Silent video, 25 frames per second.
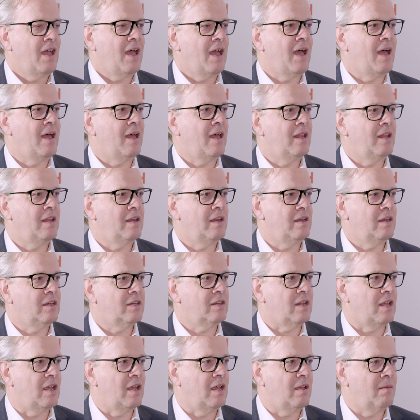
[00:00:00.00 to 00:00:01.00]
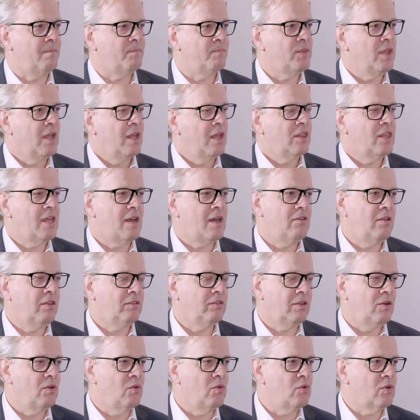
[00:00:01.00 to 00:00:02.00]
And um, there
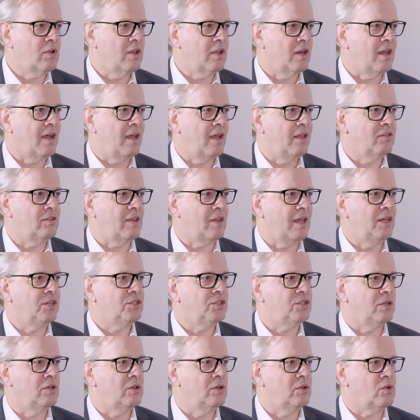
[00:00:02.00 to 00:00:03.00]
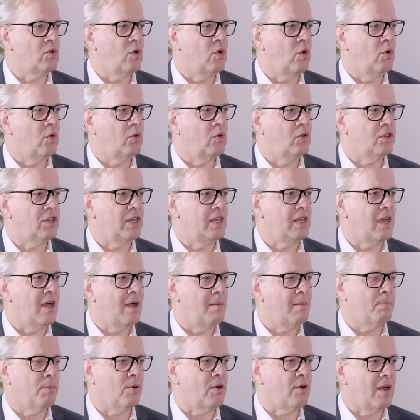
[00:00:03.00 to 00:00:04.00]
is an organization called the
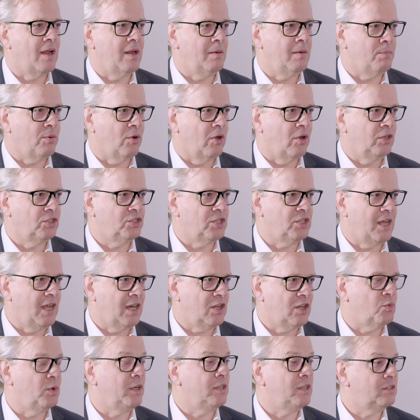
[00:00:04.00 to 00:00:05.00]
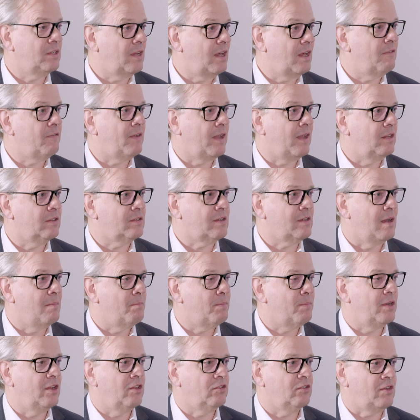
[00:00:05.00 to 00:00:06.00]
Upright Project, which surveys
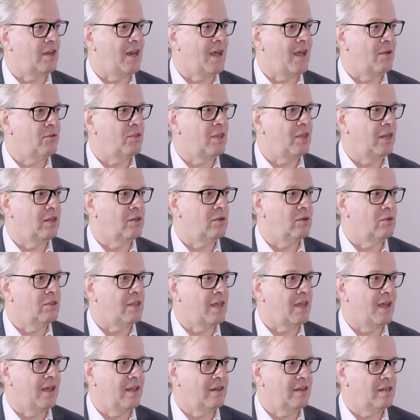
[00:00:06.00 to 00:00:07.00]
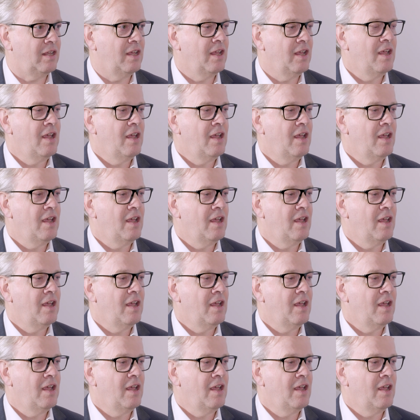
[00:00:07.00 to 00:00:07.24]
companies and how they do that.